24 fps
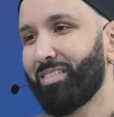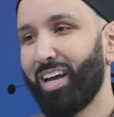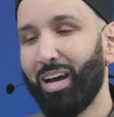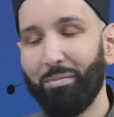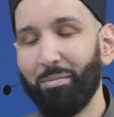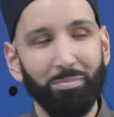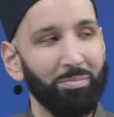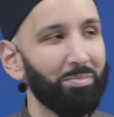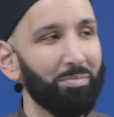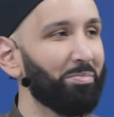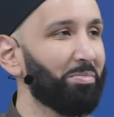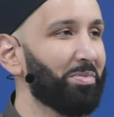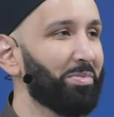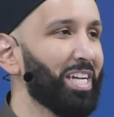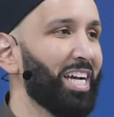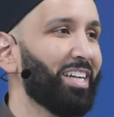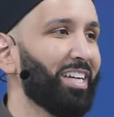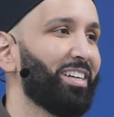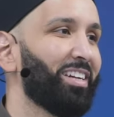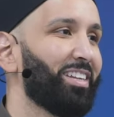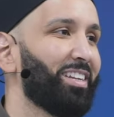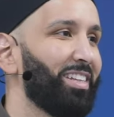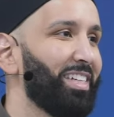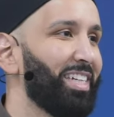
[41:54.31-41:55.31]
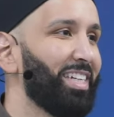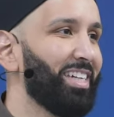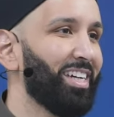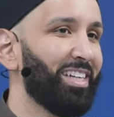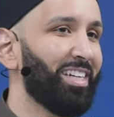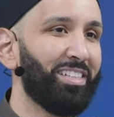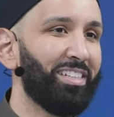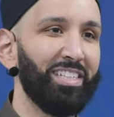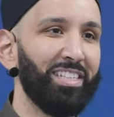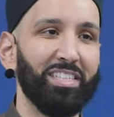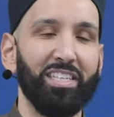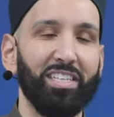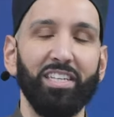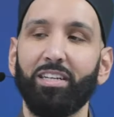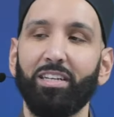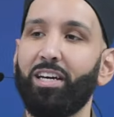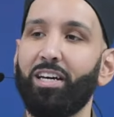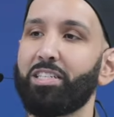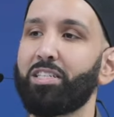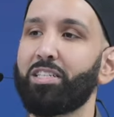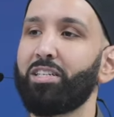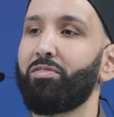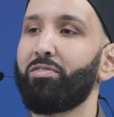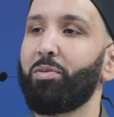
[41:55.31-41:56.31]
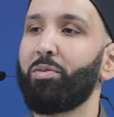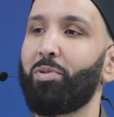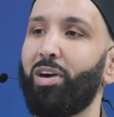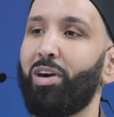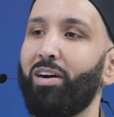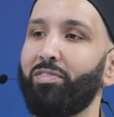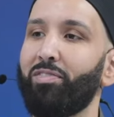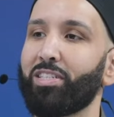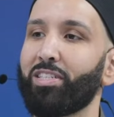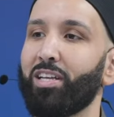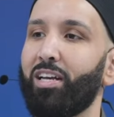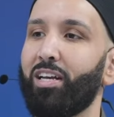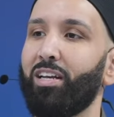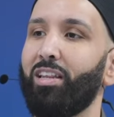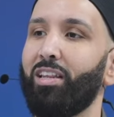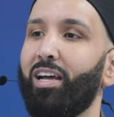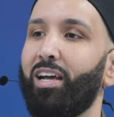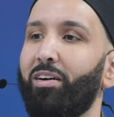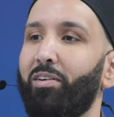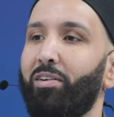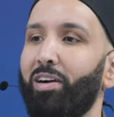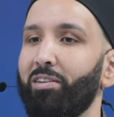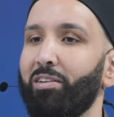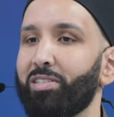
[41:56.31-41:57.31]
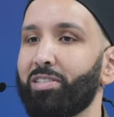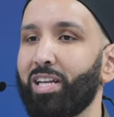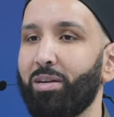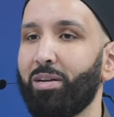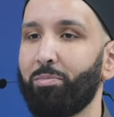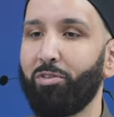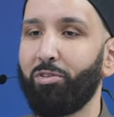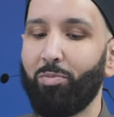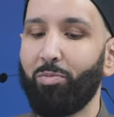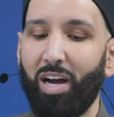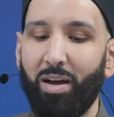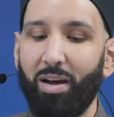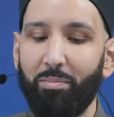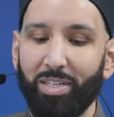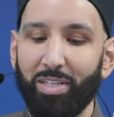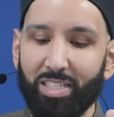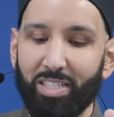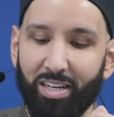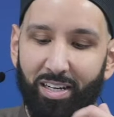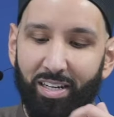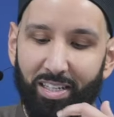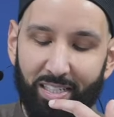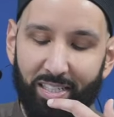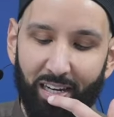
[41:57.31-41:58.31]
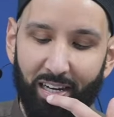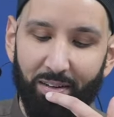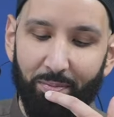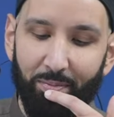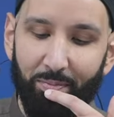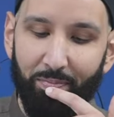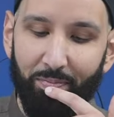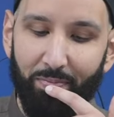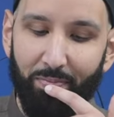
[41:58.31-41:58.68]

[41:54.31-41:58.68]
I'm technically a distant cousin of the Prophet sallallahu alaihi wasallam, of Muhammad sallallahu alaihi wasallam.